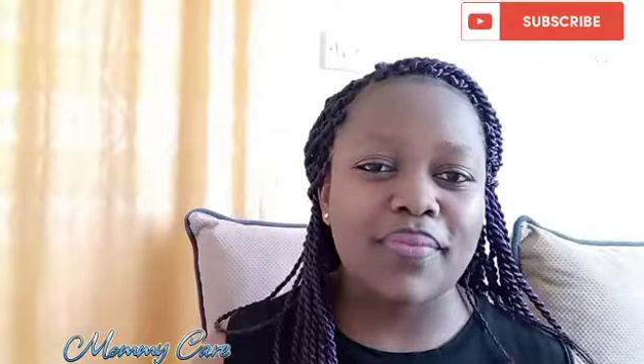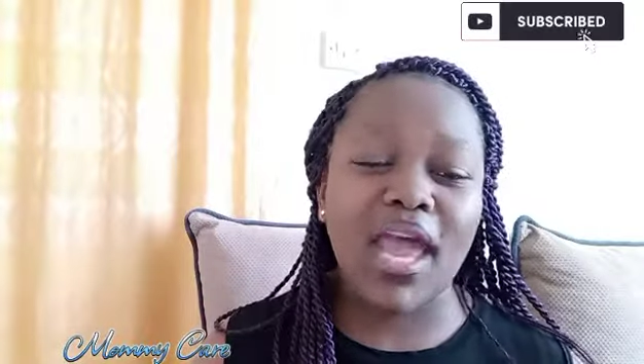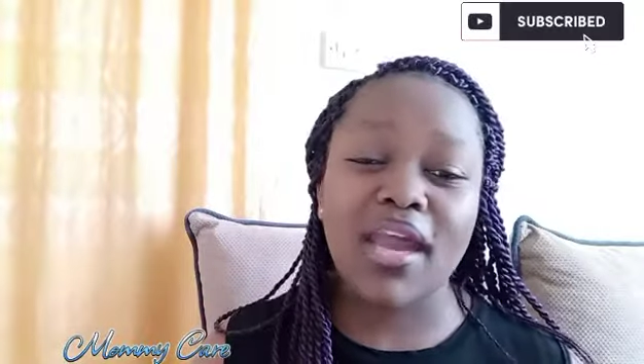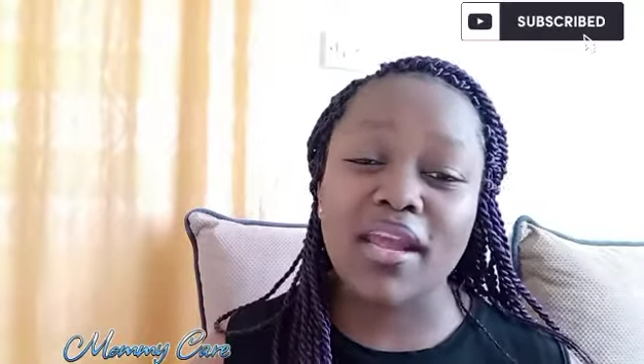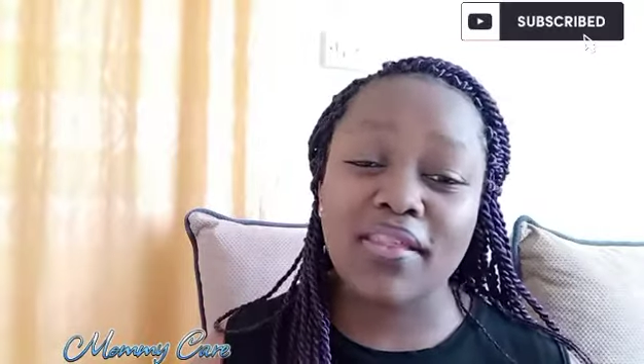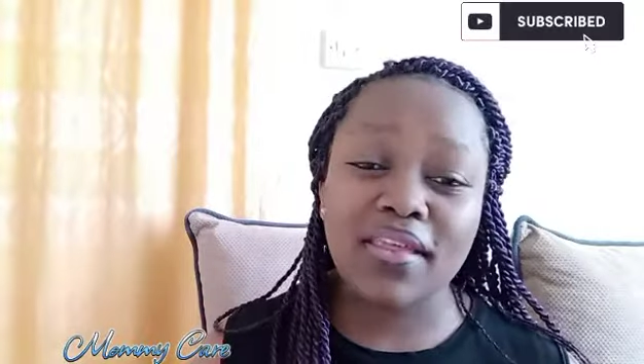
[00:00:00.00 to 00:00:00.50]

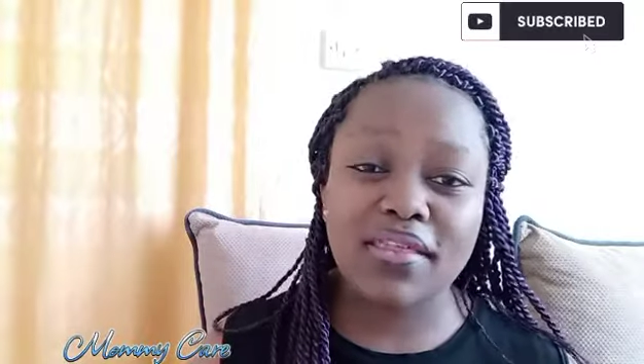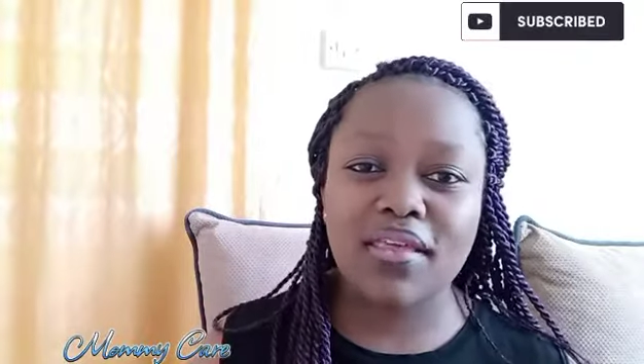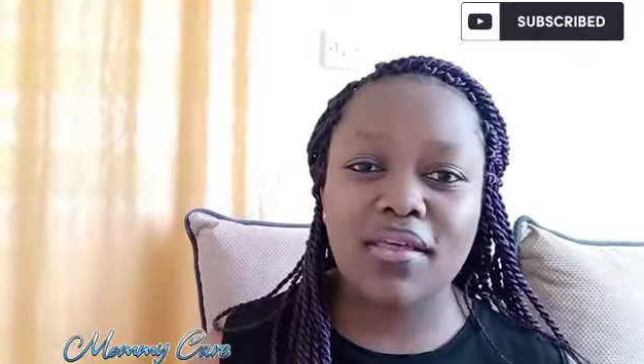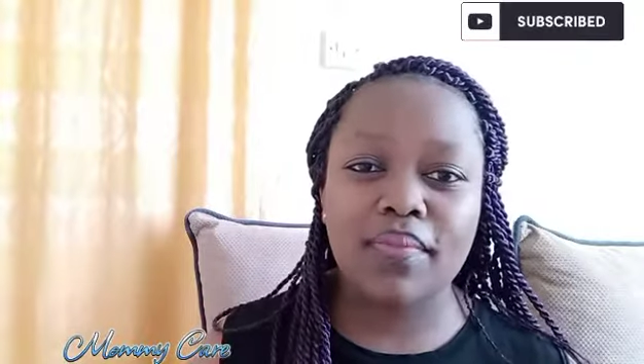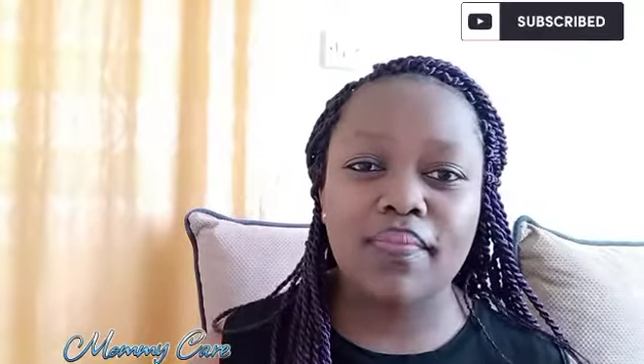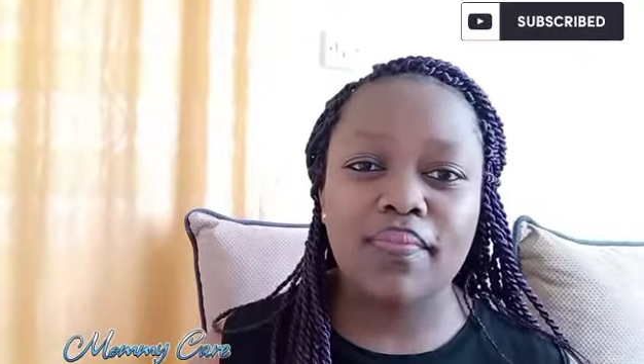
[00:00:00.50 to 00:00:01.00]
another
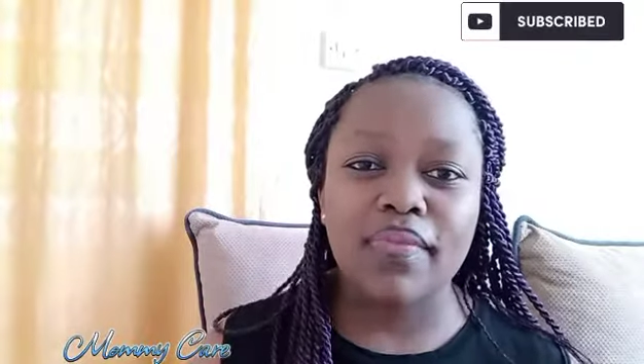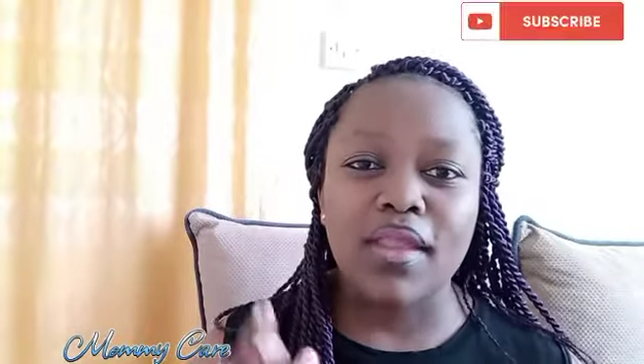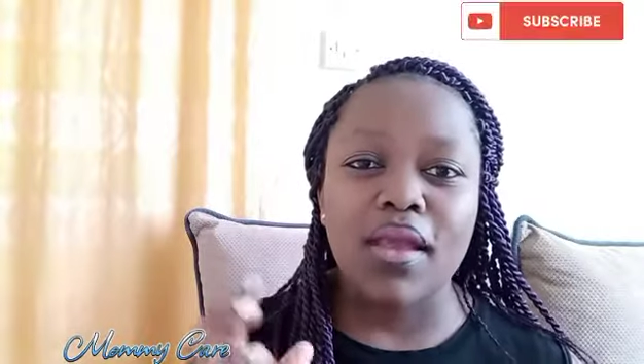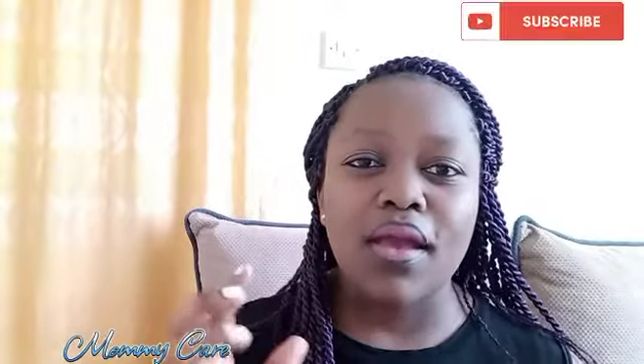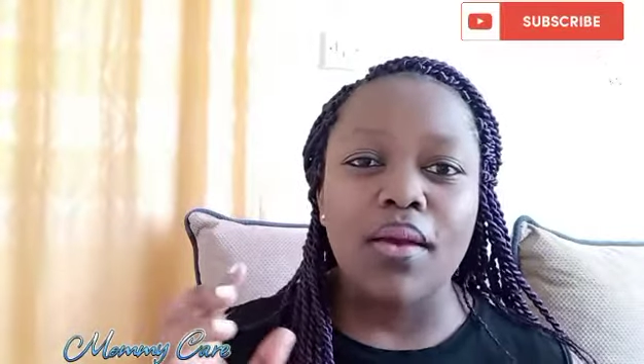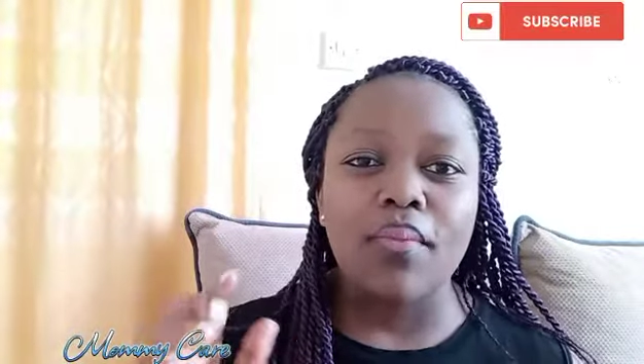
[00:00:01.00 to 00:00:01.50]
thing,
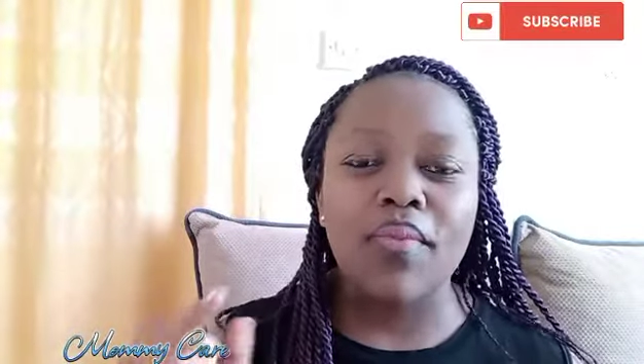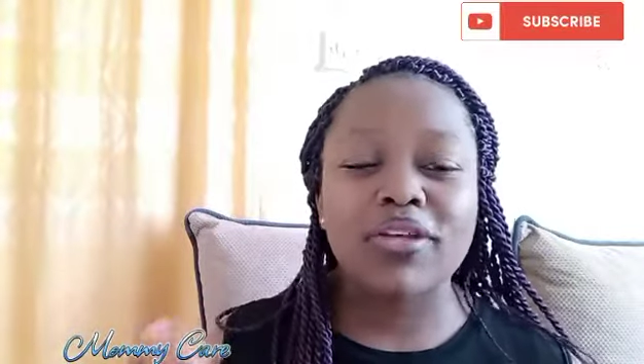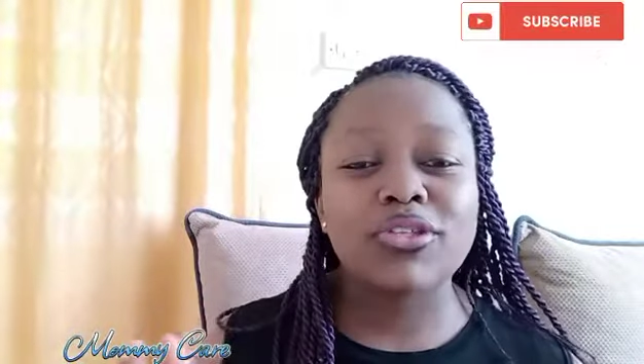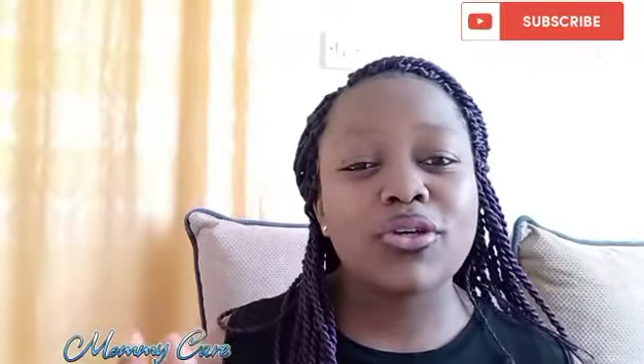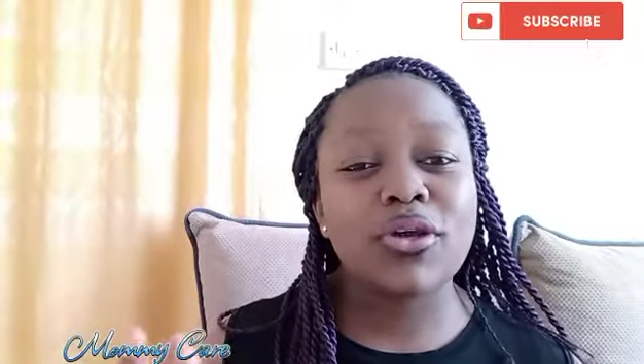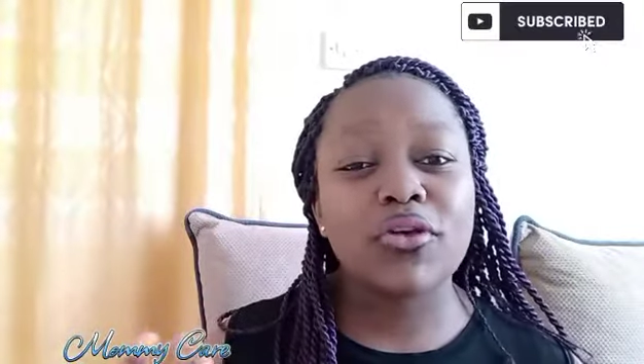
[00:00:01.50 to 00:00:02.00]
make
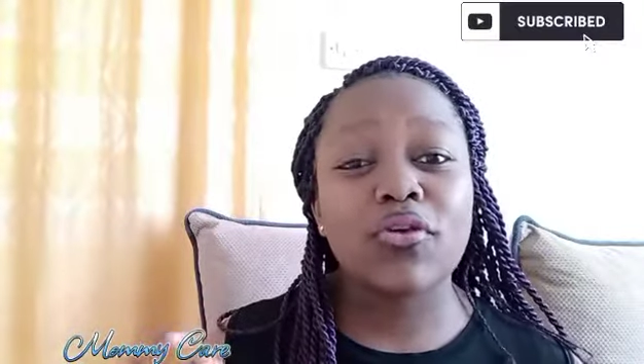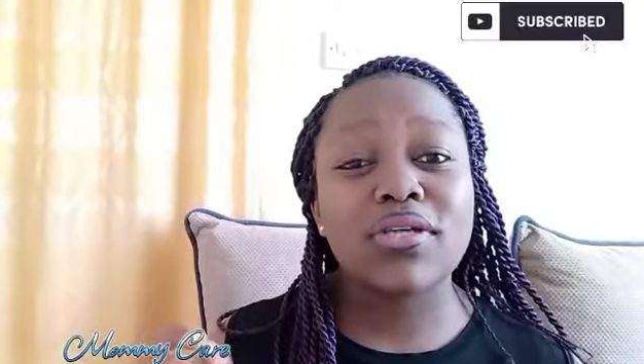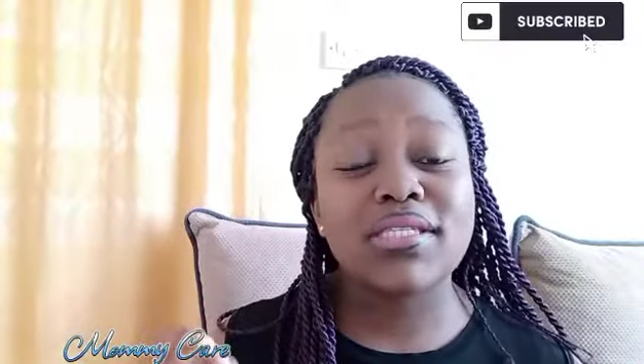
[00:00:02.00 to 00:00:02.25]
sure your